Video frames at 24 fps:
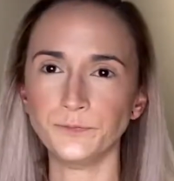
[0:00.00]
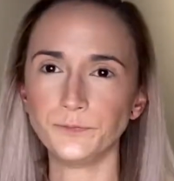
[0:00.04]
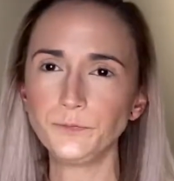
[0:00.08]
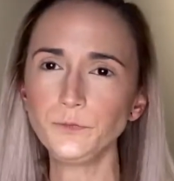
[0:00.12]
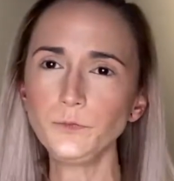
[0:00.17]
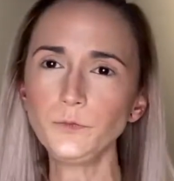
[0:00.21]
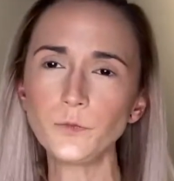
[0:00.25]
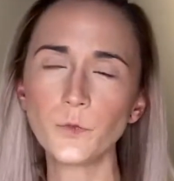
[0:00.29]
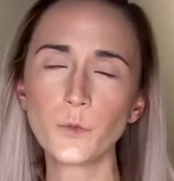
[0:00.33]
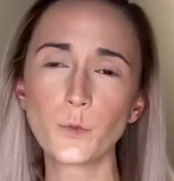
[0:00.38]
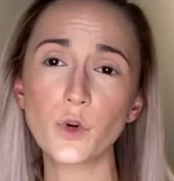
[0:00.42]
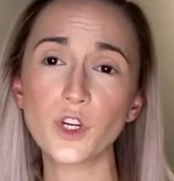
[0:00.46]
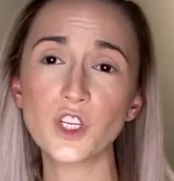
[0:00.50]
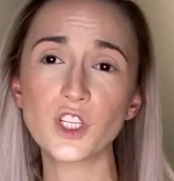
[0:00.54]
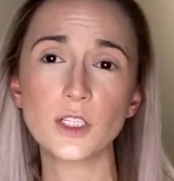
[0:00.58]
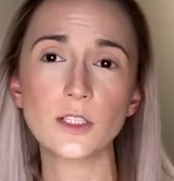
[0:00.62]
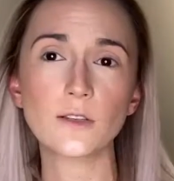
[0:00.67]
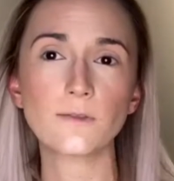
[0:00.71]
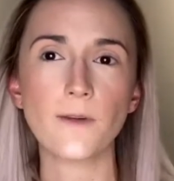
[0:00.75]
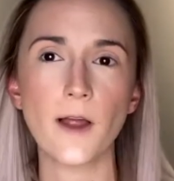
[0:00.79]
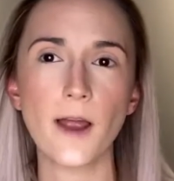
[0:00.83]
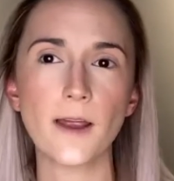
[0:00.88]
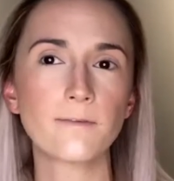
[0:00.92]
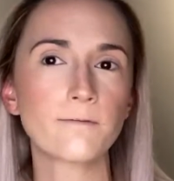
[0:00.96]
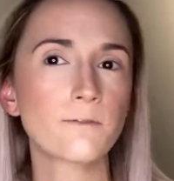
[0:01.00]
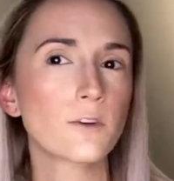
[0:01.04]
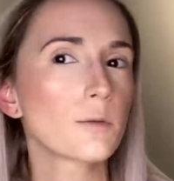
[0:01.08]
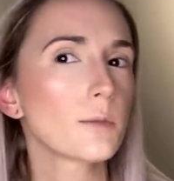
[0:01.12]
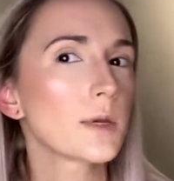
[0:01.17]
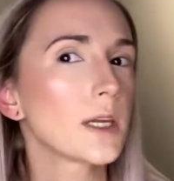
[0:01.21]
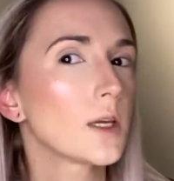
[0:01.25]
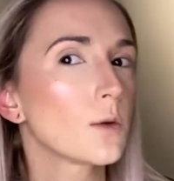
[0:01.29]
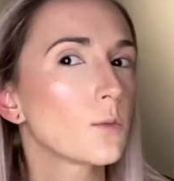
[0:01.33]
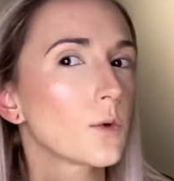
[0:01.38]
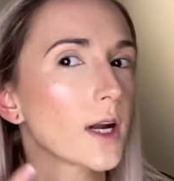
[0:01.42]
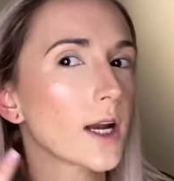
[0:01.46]
which is fine for
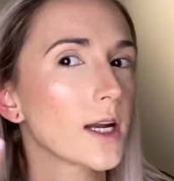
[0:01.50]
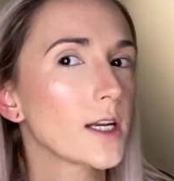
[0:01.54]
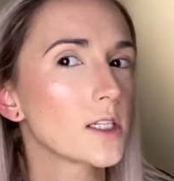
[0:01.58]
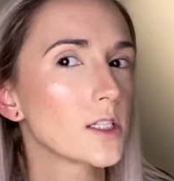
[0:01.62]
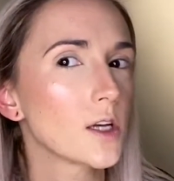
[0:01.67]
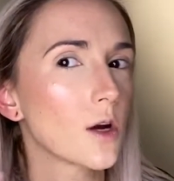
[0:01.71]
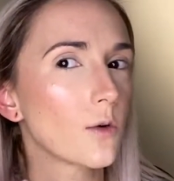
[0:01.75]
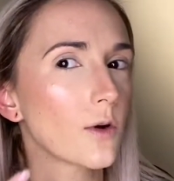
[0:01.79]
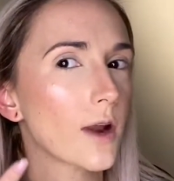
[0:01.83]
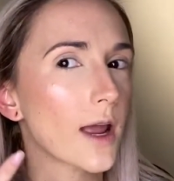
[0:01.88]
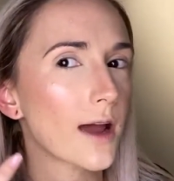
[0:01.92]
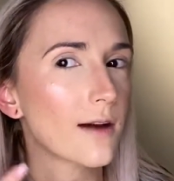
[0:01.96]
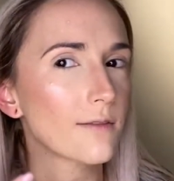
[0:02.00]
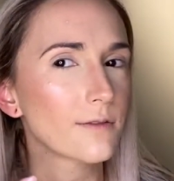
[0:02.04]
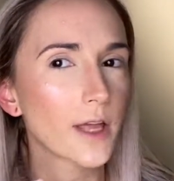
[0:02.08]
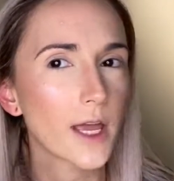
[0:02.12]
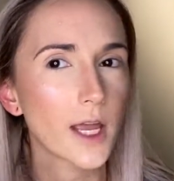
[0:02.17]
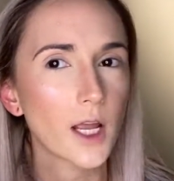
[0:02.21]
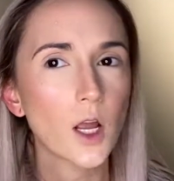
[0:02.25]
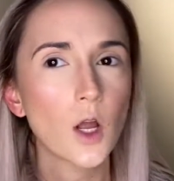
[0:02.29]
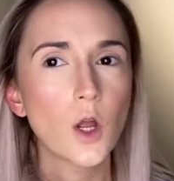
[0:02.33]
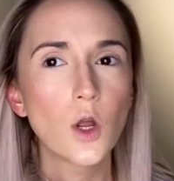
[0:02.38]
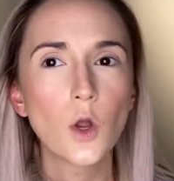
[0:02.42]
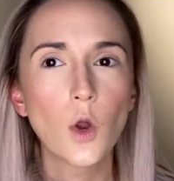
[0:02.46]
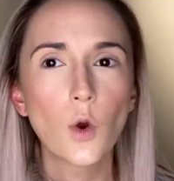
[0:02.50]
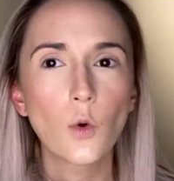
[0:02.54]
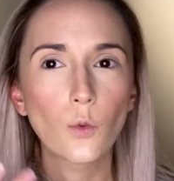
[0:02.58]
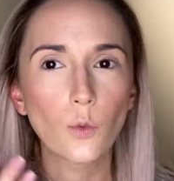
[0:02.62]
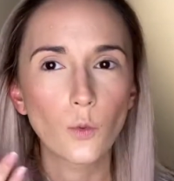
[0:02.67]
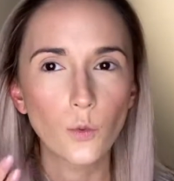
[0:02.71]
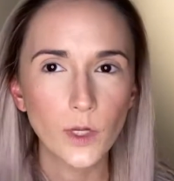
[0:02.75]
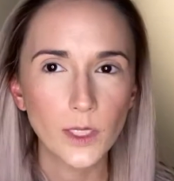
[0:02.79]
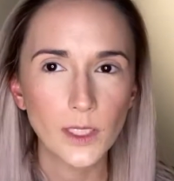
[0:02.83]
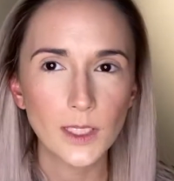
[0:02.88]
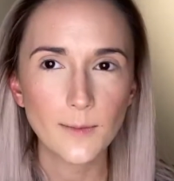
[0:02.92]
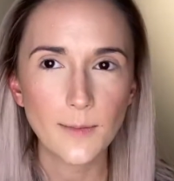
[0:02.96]
me when I don't have like
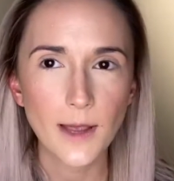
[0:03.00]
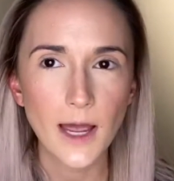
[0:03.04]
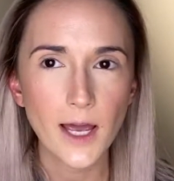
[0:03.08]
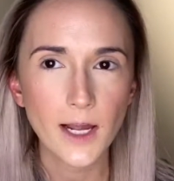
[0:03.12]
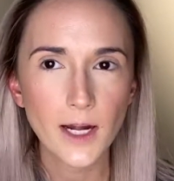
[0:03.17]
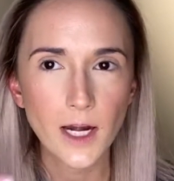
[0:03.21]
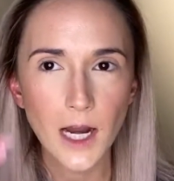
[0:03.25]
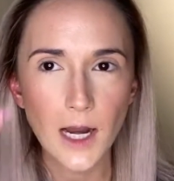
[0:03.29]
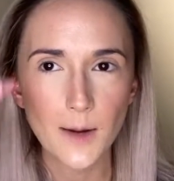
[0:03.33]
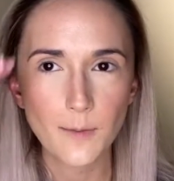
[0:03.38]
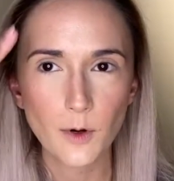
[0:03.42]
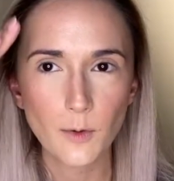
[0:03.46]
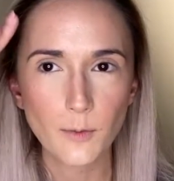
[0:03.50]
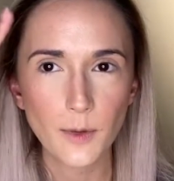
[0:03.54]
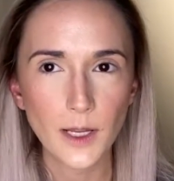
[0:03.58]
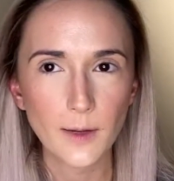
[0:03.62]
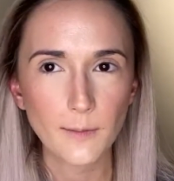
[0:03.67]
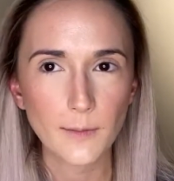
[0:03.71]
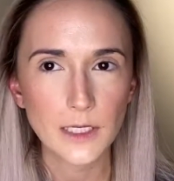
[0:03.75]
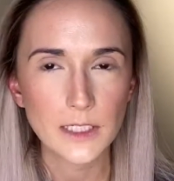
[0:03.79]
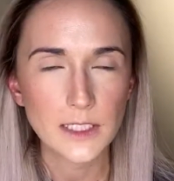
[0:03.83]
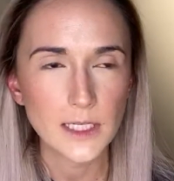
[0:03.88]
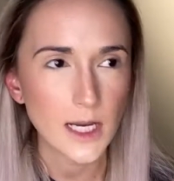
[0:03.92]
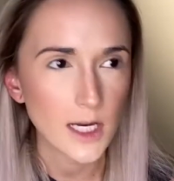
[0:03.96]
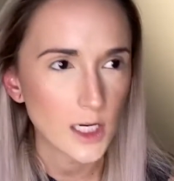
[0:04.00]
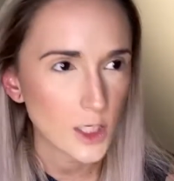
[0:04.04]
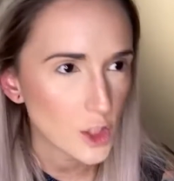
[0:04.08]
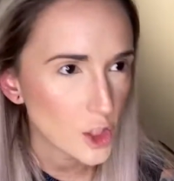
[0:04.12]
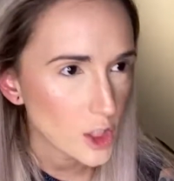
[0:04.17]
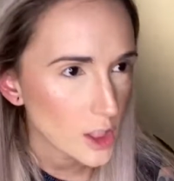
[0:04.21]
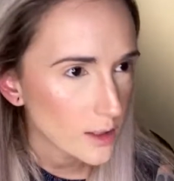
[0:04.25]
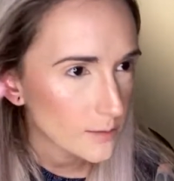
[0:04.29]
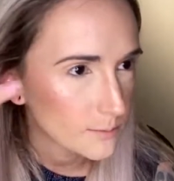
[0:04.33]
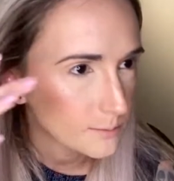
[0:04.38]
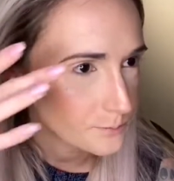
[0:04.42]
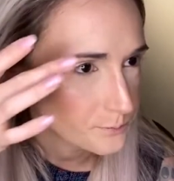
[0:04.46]
really bad
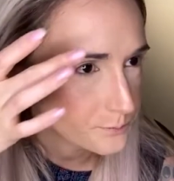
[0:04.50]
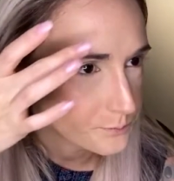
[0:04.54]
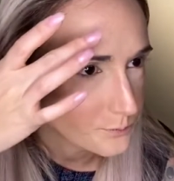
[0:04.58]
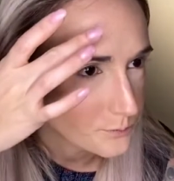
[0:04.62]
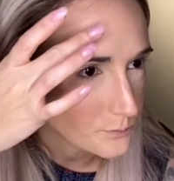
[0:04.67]
hyperpigmentation.